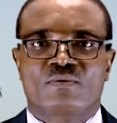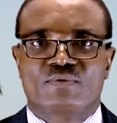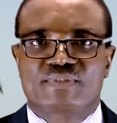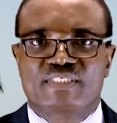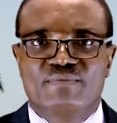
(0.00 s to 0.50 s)
The
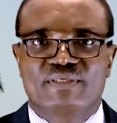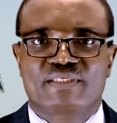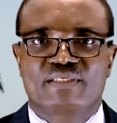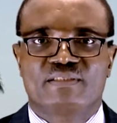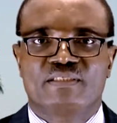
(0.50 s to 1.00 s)

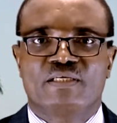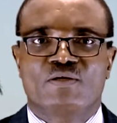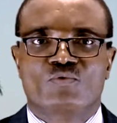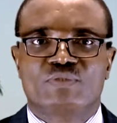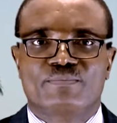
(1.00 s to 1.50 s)
CBK
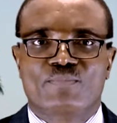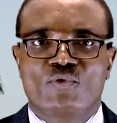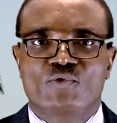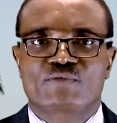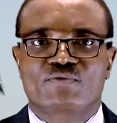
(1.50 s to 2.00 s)
will
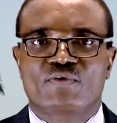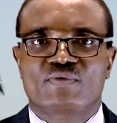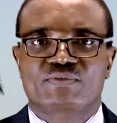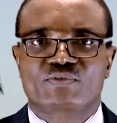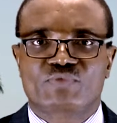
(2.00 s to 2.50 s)
impose
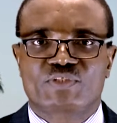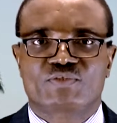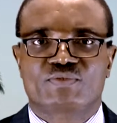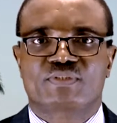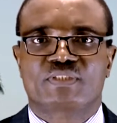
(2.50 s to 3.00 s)
further
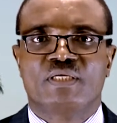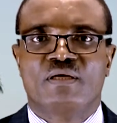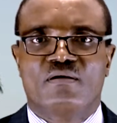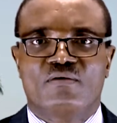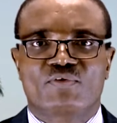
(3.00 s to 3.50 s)
restrictions
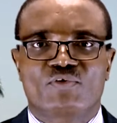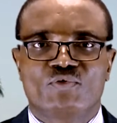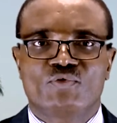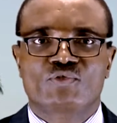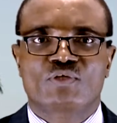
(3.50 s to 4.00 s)
on the
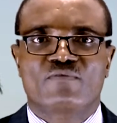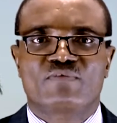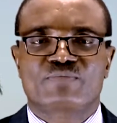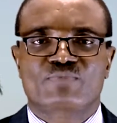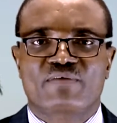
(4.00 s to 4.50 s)
use of
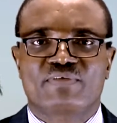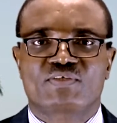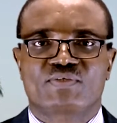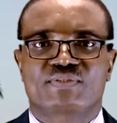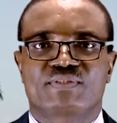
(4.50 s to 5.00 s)
these private
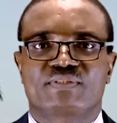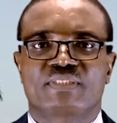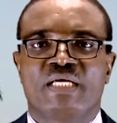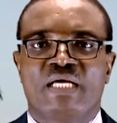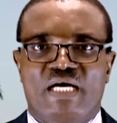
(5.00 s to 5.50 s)
currencies
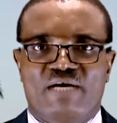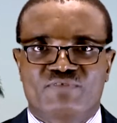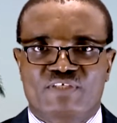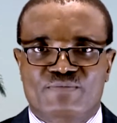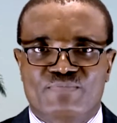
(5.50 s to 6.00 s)

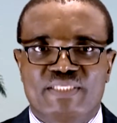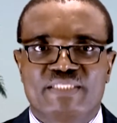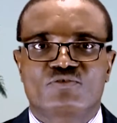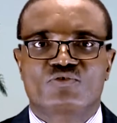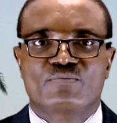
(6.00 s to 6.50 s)
after
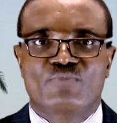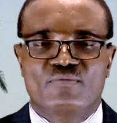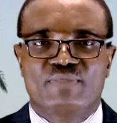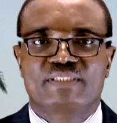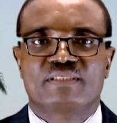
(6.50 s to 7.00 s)
explaining to the
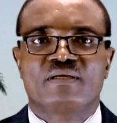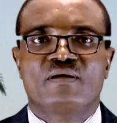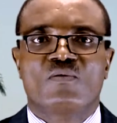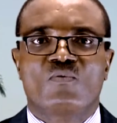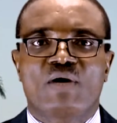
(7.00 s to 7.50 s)
public
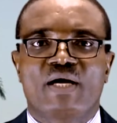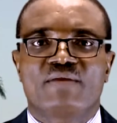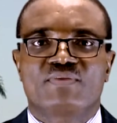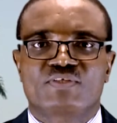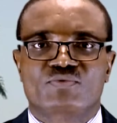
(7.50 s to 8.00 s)
why
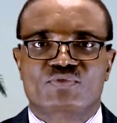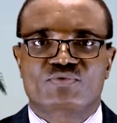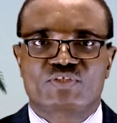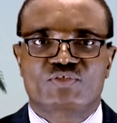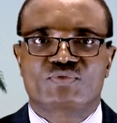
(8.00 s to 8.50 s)
these
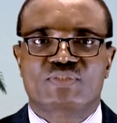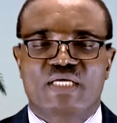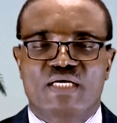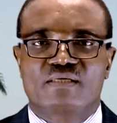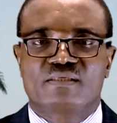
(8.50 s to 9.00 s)
restrictions
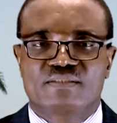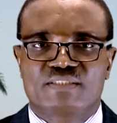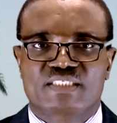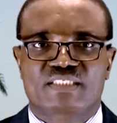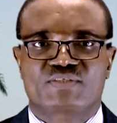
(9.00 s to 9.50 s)
are
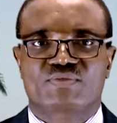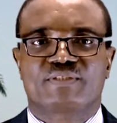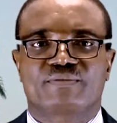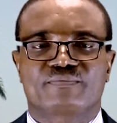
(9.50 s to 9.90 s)
necessary.